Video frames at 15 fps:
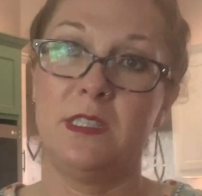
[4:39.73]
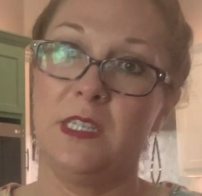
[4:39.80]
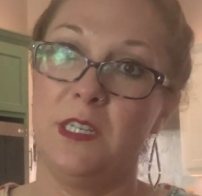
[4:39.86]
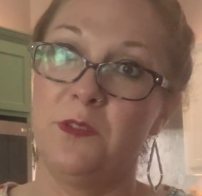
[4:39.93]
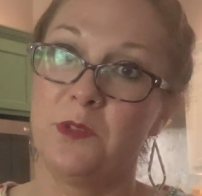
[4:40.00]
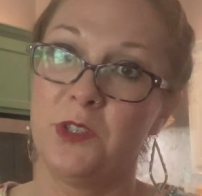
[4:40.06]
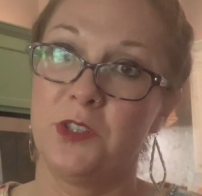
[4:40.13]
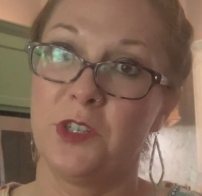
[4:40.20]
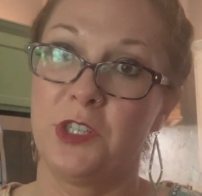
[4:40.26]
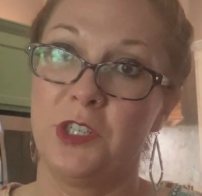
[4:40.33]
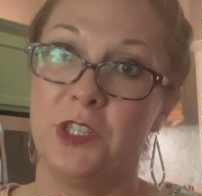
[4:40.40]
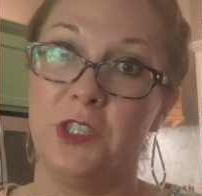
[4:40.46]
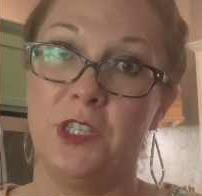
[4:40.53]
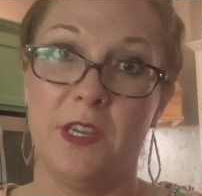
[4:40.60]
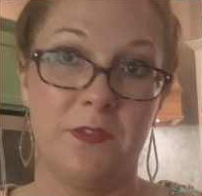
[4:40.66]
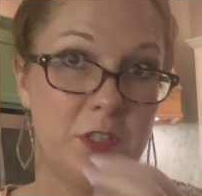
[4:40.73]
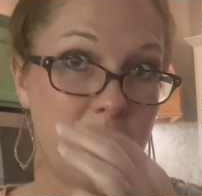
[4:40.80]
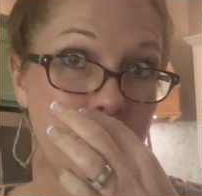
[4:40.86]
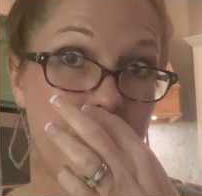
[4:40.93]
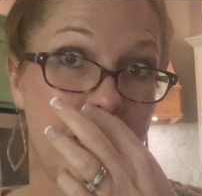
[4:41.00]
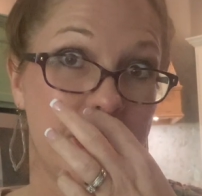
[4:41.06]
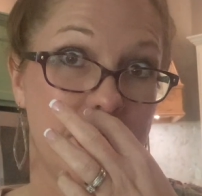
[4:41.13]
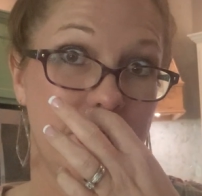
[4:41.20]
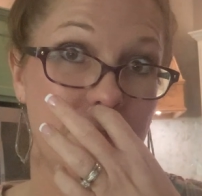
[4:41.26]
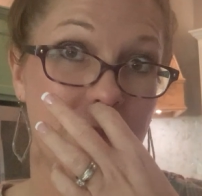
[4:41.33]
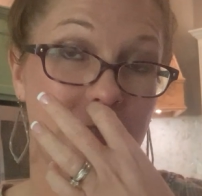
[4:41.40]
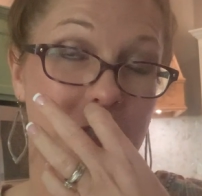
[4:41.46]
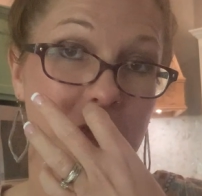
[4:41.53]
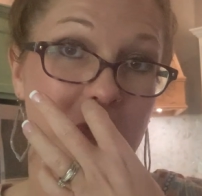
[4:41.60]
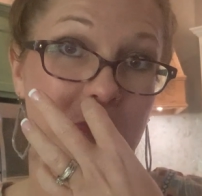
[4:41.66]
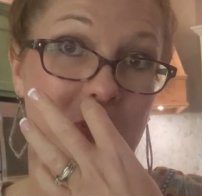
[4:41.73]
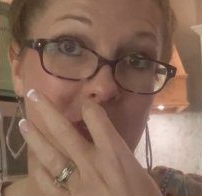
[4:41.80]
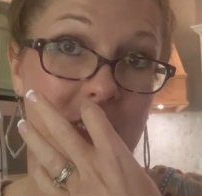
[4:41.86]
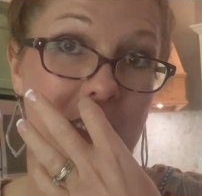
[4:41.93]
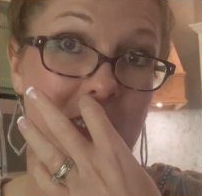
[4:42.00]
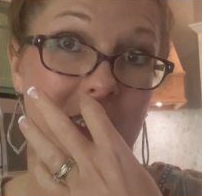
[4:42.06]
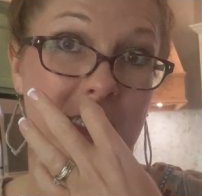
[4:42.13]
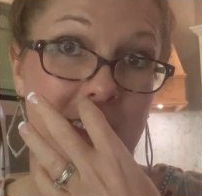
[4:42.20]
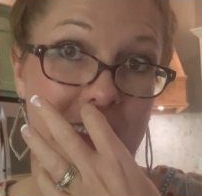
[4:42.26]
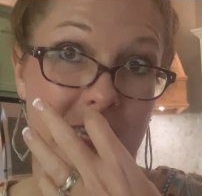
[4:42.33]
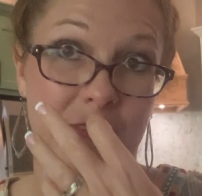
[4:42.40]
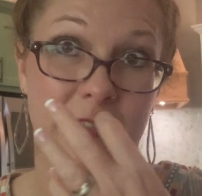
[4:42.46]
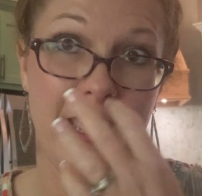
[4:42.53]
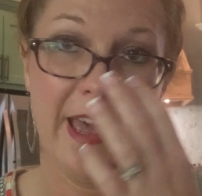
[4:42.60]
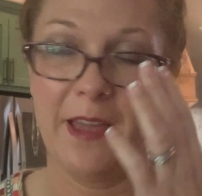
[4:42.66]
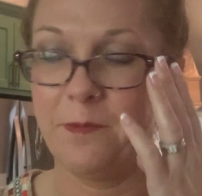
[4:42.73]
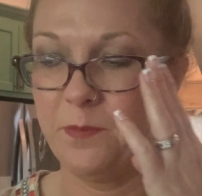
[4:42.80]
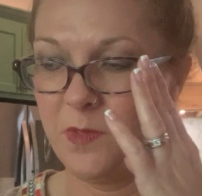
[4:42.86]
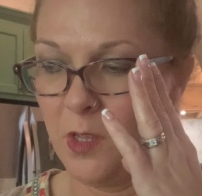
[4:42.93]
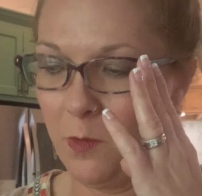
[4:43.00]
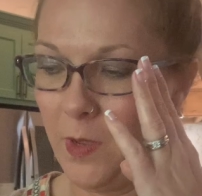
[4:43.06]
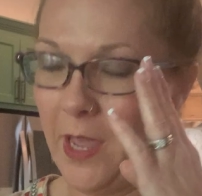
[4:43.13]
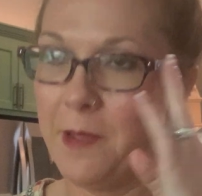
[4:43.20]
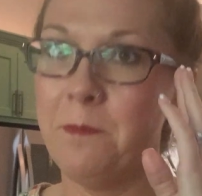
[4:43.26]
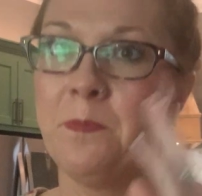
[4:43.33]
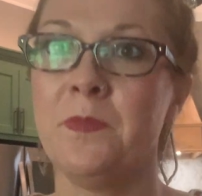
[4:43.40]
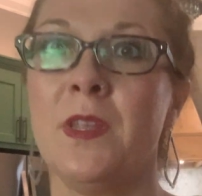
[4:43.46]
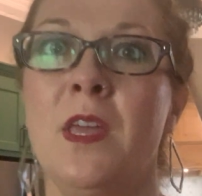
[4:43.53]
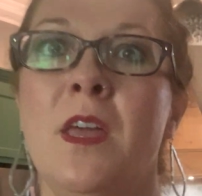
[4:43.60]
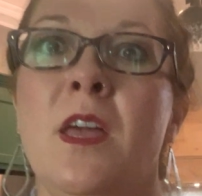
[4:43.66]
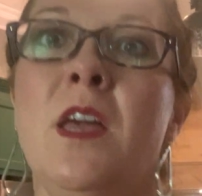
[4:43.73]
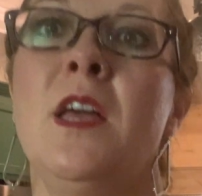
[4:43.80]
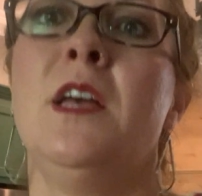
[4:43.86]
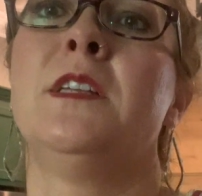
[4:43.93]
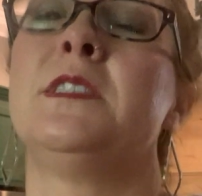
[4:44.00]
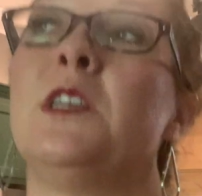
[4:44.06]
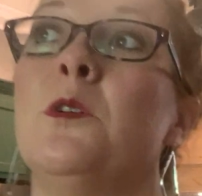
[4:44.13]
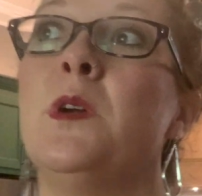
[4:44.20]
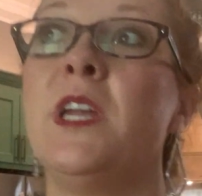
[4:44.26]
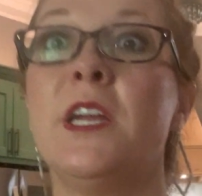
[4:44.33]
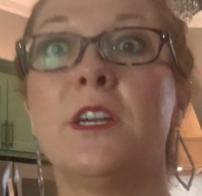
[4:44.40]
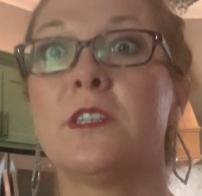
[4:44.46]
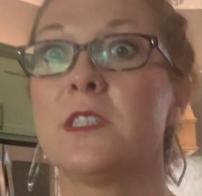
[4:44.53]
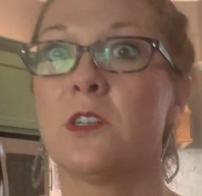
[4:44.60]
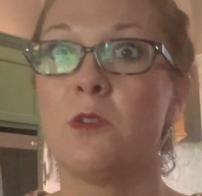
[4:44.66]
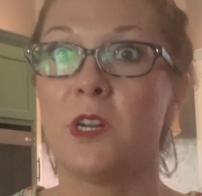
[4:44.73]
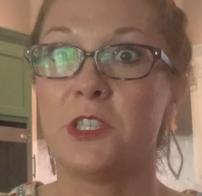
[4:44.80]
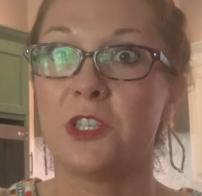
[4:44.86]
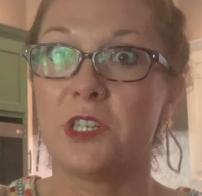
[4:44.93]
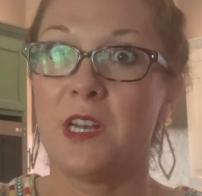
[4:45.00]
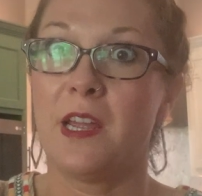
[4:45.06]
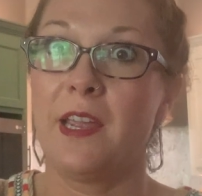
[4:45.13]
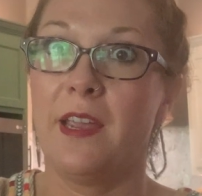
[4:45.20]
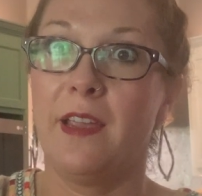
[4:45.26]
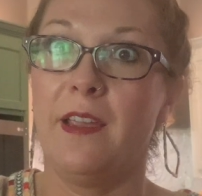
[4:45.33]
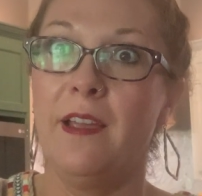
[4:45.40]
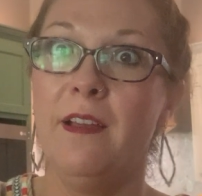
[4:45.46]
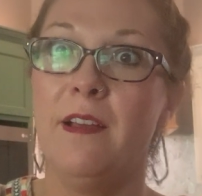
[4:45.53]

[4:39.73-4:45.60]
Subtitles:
Deed restrictions, you have to go back to the original person that set that, okay? So here's a question I